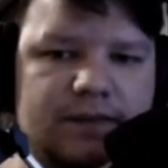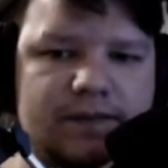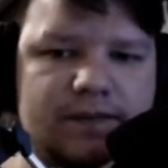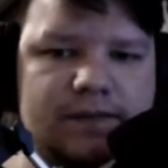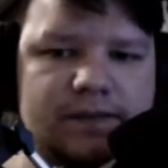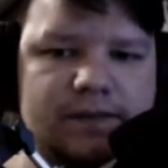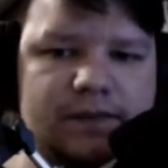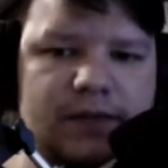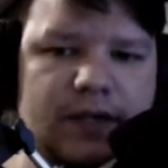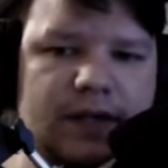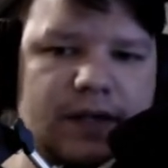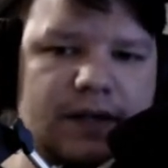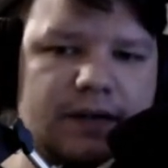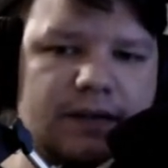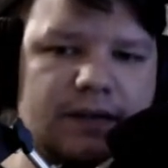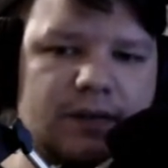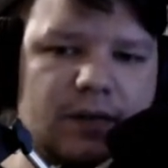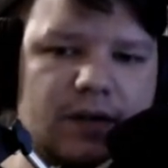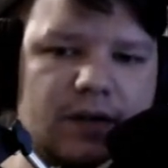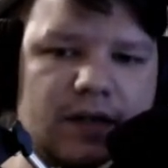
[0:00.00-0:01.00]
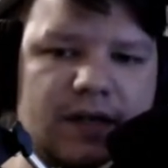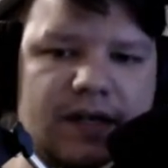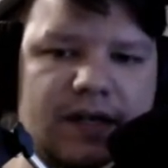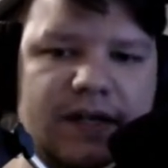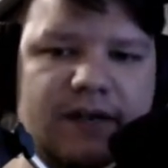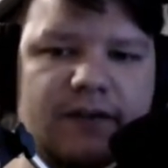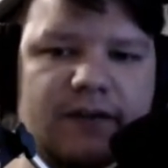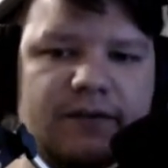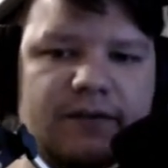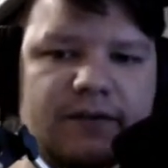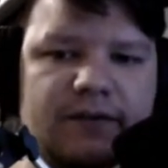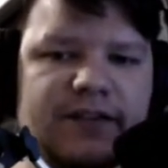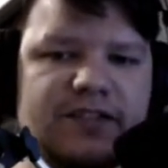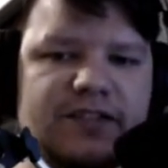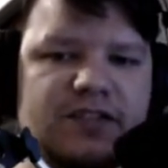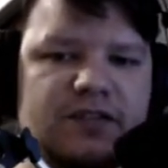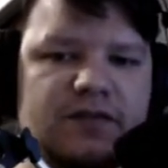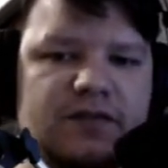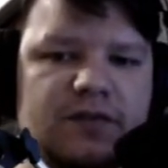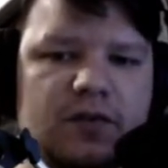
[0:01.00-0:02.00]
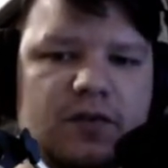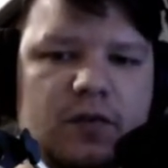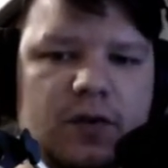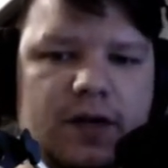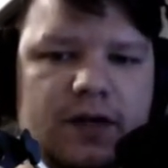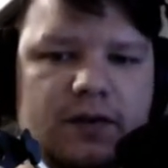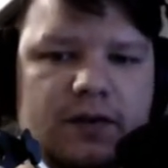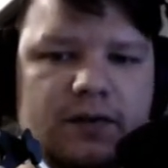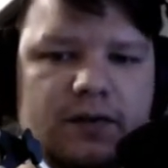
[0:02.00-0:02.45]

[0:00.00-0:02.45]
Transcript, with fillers: Yeah, we're gonna hide our faces for a while.